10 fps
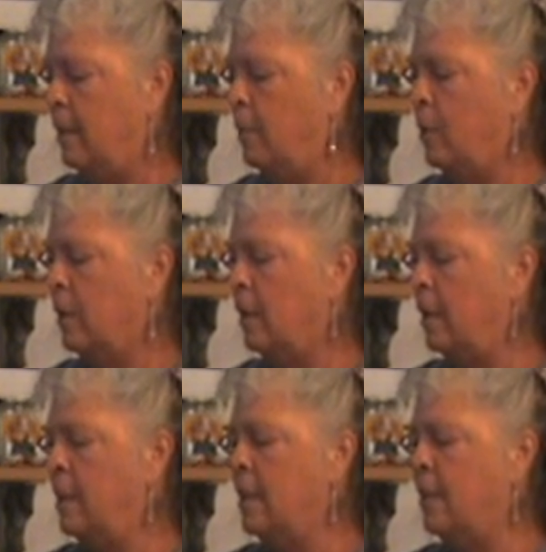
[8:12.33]
More
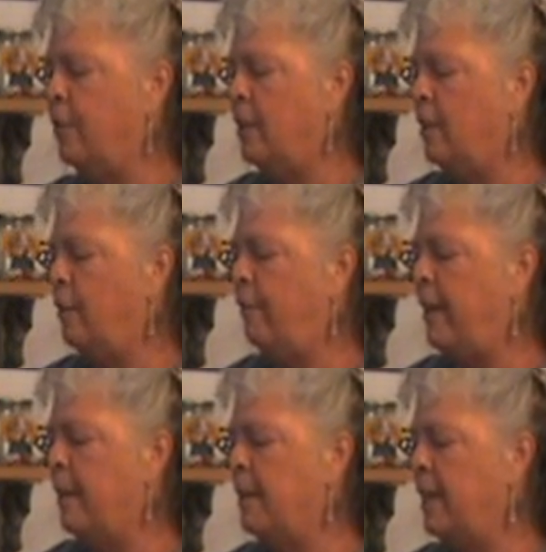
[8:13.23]
goodness for the whole
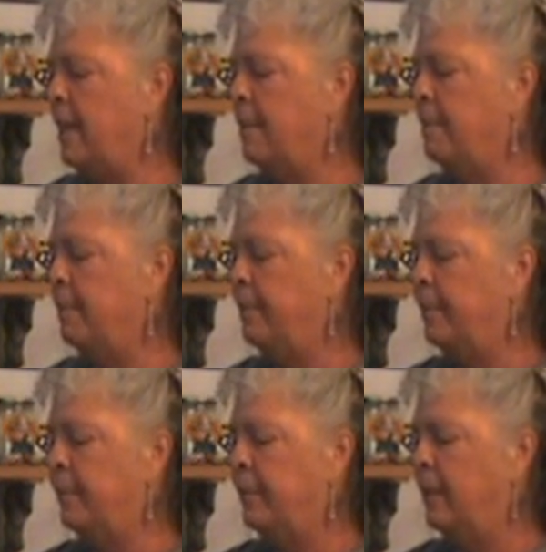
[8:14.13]
family.
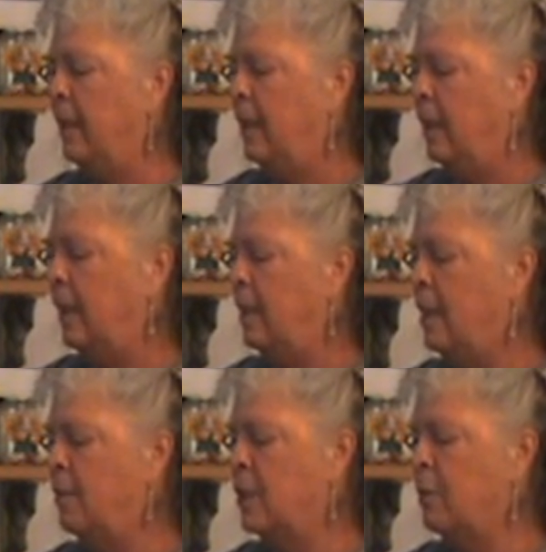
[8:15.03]
You
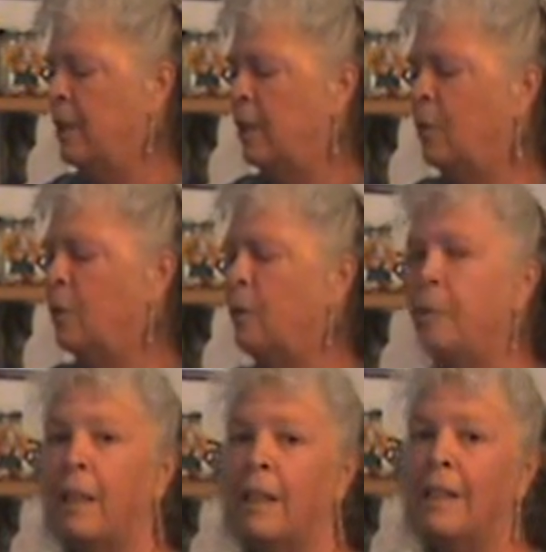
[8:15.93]
know, it's really cool
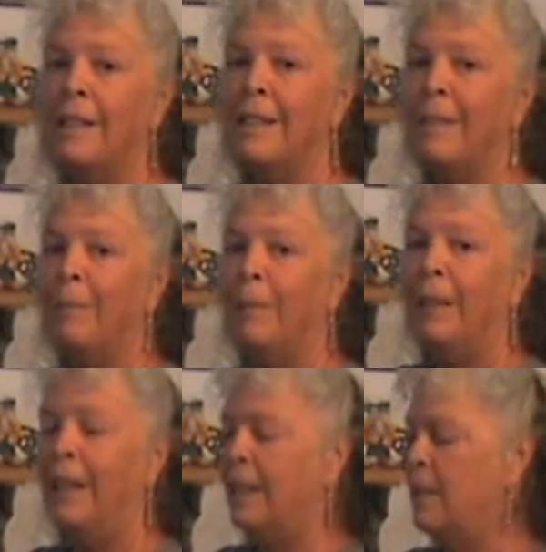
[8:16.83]
because my
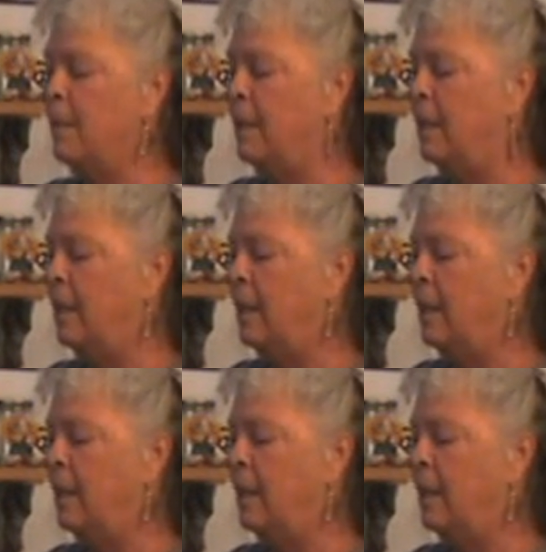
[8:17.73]
husband